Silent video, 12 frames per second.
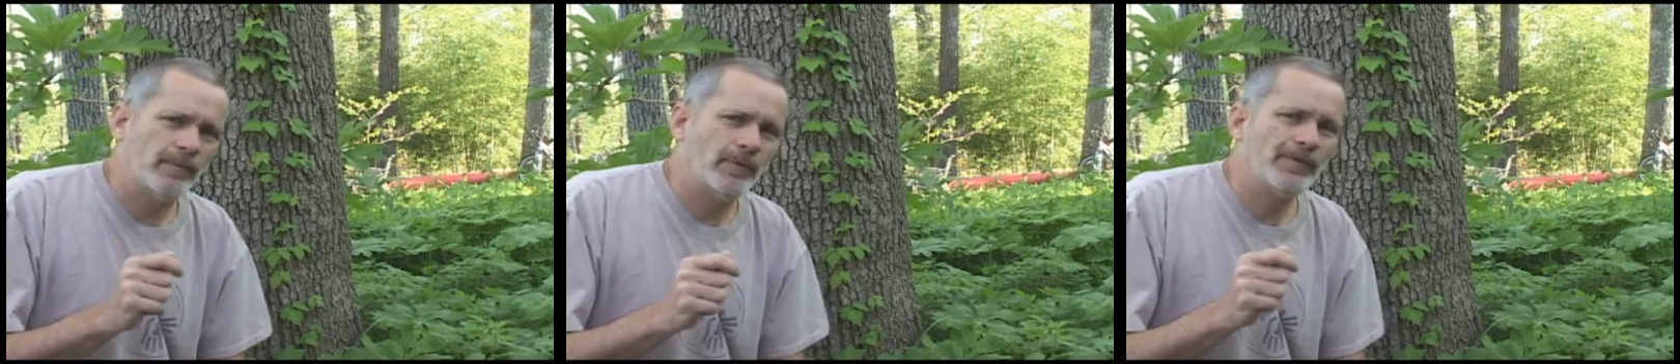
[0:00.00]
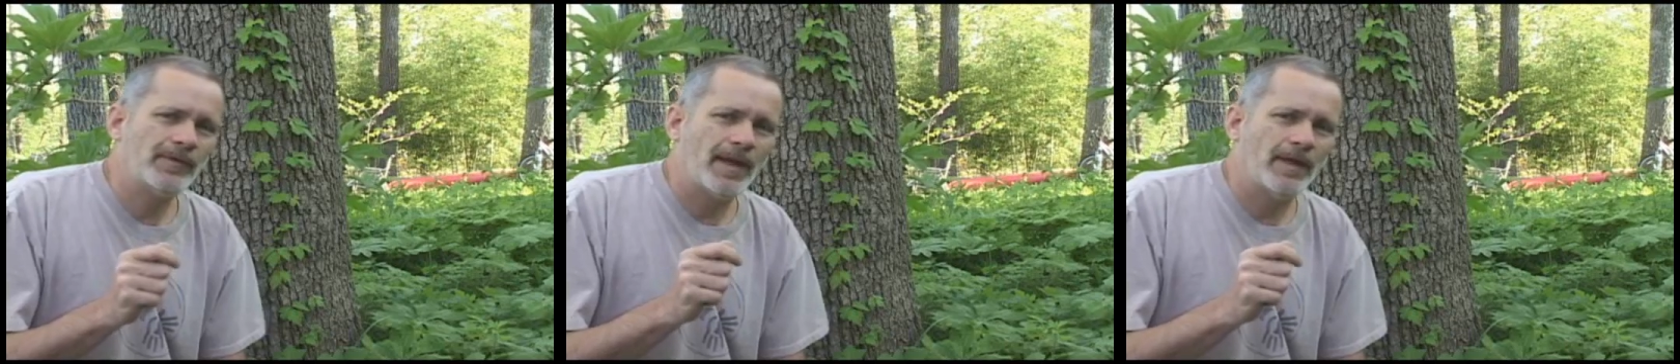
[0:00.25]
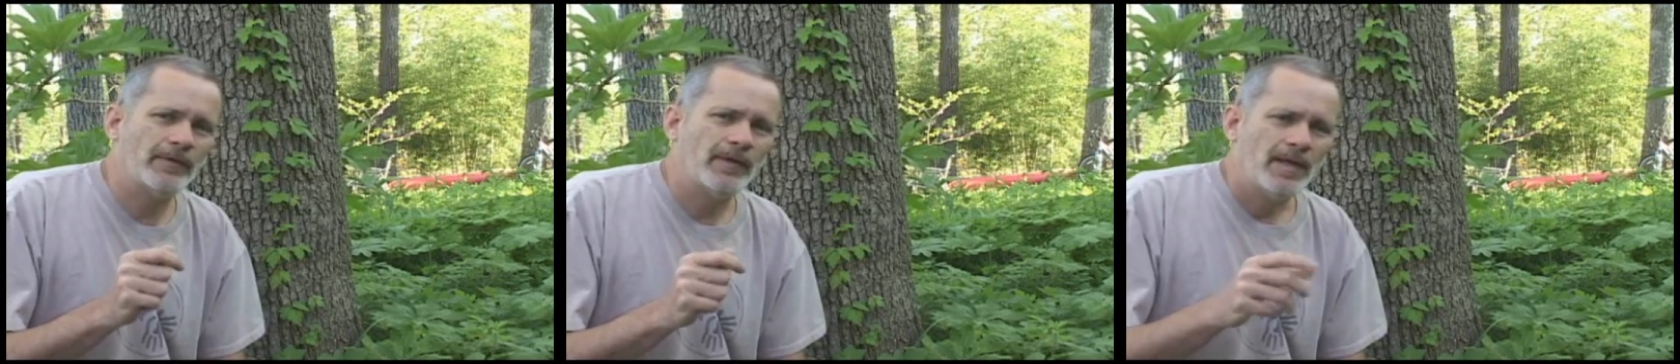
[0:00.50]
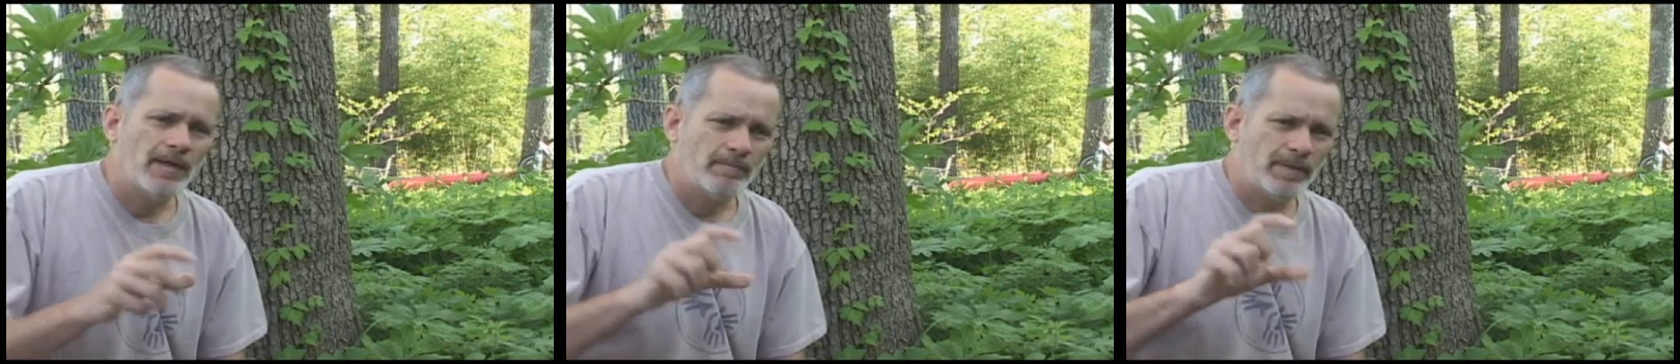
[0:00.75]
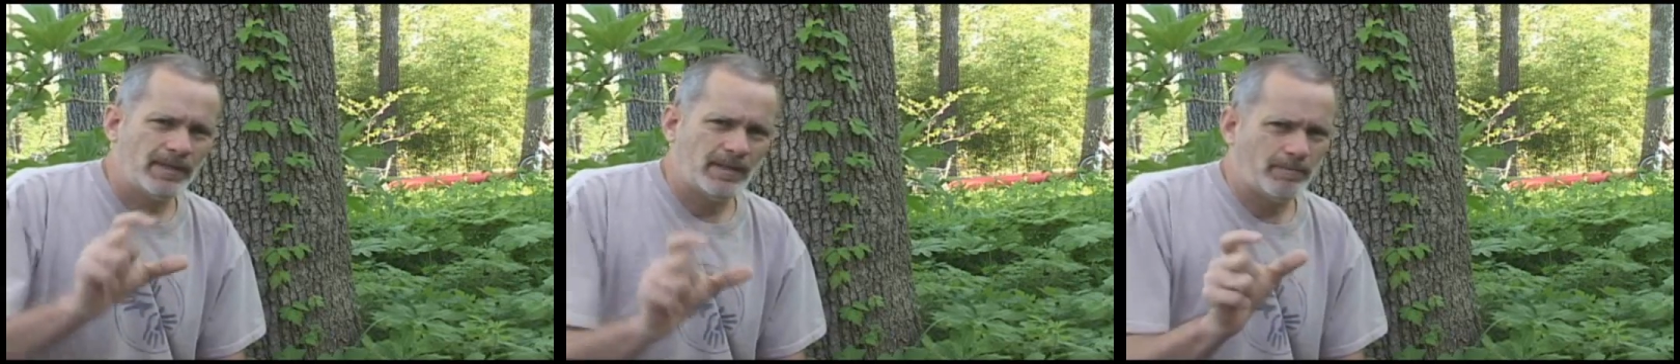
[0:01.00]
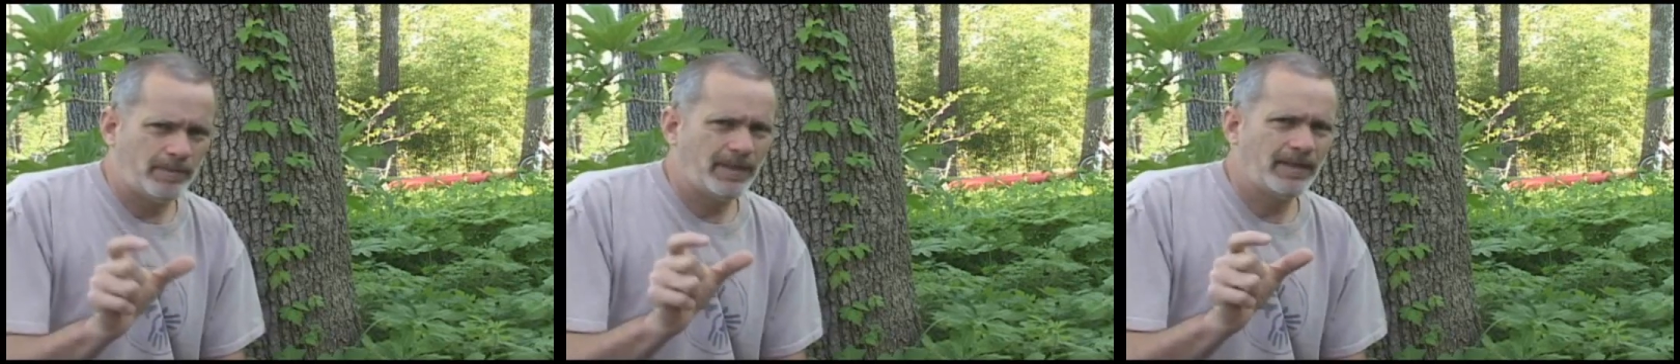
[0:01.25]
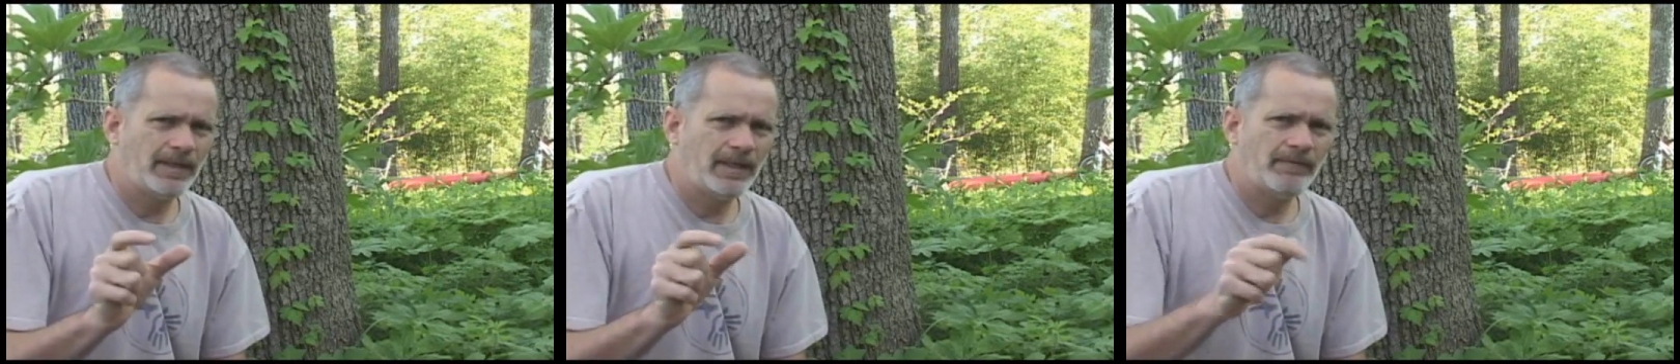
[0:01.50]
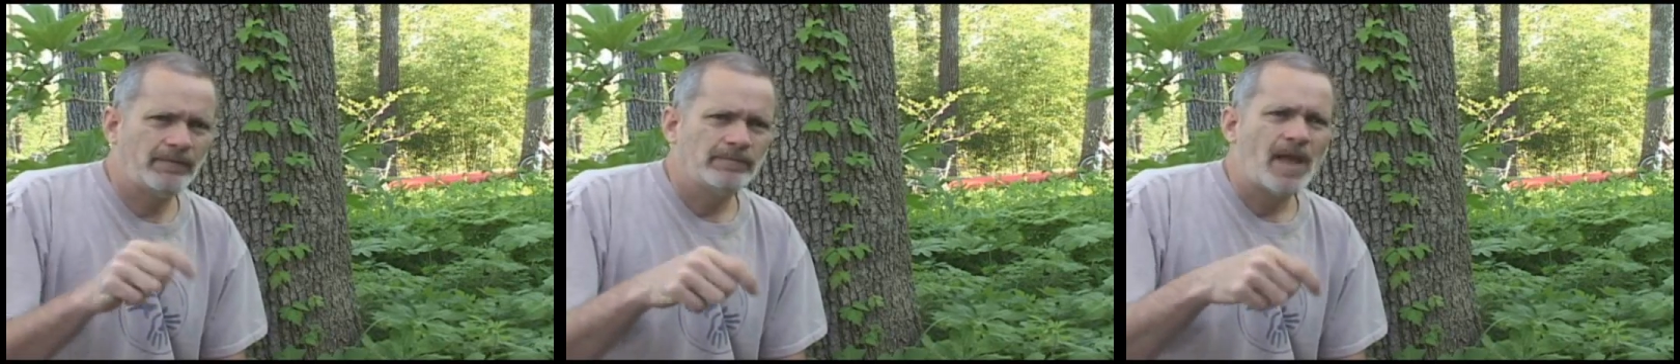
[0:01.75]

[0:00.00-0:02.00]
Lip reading: Boy Scouts, picked a big leaf,